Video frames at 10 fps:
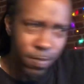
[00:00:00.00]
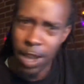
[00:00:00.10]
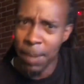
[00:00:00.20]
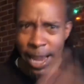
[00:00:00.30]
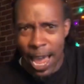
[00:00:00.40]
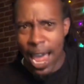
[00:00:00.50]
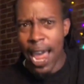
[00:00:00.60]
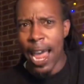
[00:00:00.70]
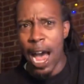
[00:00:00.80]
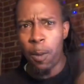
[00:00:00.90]
I'm like,
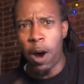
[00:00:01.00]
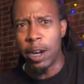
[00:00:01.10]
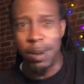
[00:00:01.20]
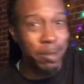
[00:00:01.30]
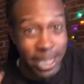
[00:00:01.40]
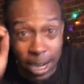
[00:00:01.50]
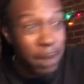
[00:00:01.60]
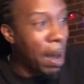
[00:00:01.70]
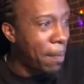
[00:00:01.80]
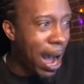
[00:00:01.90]
hey, how are you? I'm still
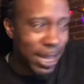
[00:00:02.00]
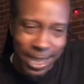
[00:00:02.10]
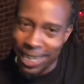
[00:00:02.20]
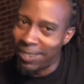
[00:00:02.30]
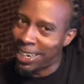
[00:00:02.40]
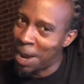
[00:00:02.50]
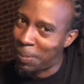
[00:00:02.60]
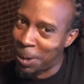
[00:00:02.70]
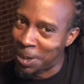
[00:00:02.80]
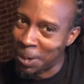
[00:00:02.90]
in my mind thinking, what kind of
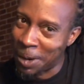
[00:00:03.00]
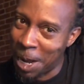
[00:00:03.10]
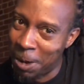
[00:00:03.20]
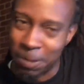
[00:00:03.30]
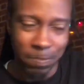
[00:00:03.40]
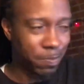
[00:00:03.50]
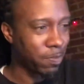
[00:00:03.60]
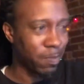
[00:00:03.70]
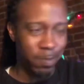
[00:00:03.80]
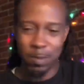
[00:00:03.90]
bullshit we on?
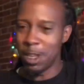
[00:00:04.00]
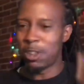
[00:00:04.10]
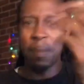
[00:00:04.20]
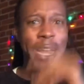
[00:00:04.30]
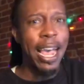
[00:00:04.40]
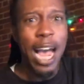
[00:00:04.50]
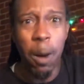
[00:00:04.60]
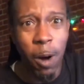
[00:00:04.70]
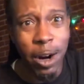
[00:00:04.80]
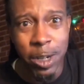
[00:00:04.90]
So I'm like, hey,
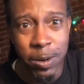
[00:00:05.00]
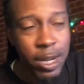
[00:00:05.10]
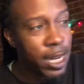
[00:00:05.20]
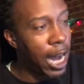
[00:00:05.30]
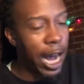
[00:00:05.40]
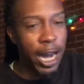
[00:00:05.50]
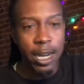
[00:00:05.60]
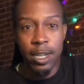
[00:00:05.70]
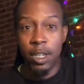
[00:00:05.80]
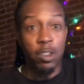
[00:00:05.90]
how are you?
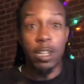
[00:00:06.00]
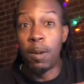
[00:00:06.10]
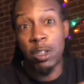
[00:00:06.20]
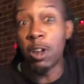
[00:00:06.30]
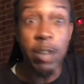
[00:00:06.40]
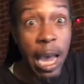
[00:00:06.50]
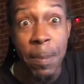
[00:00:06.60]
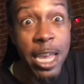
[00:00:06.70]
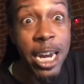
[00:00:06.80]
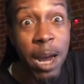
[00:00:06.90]
So-and-so gave
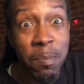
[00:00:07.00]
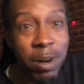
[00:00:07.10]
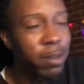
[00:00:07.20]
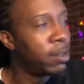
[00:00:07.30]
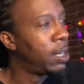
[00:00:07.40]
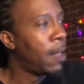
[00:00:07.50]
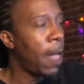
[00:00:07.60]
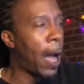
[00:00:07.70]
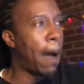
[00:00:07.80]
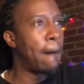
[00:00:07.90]
me your number.
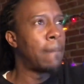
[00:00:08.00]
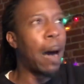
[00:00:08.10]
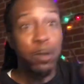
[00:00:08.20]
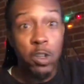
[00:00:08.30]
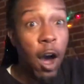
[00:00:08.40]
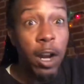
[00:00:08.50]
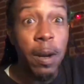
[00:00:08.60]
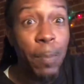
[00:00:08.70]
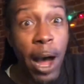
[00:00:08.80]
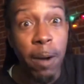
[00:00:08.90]
I was
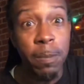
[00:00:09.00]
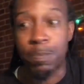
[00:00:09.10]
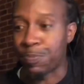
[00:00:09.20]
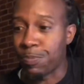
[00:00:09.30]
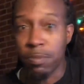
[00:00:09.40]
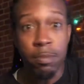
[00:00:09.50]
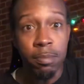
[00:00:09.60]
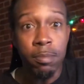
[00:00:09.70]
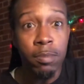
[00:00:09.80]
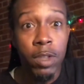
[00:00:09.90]
calling about
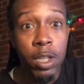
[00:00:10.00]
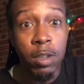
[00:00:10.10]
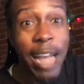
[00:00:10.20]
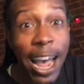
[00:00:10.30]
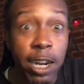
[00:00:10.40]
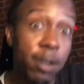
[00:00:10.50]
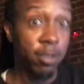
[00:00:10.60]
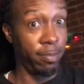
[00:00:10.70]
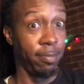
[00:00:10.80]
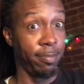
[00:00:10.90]

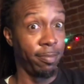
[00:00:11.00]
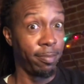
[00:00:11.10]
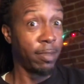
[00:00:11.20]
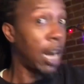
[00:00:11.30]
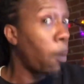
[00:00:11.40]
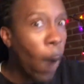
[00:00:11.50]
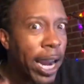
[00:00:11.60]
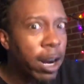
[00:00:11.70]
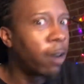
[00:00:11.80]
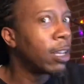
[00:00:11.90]
tigers. And I'm
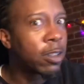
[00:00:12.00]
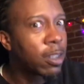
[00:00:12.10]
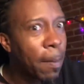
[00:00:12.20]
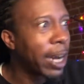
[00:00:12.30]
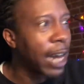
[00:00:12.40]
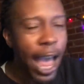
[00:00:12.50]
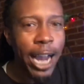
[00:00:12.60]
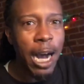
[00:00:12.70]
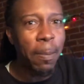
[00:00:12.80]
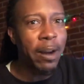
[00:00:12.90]
waiting on somebody to
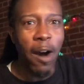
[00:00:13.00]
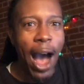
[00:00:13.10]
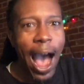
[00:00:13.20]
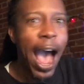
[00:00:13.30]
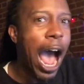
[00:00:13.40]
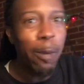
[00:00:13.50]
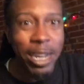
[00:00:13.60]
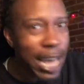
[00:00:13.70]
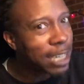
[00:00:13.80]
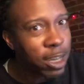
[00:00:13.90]
hang up and go, ha, we
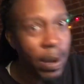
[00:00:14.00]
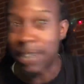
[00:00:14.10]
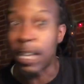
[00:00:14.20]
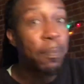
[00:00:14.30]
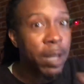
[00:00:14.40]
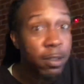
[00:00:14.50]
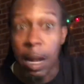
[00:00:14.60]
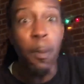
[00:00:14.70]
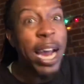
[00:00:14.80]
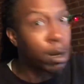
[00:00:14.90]
got your ass. Something.
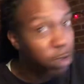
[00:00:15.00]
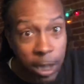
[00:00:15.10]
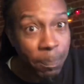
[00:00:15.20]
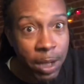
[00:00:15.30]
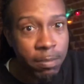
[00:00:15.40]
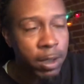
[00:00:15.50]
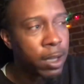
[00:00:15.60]
So I'm waiting on something.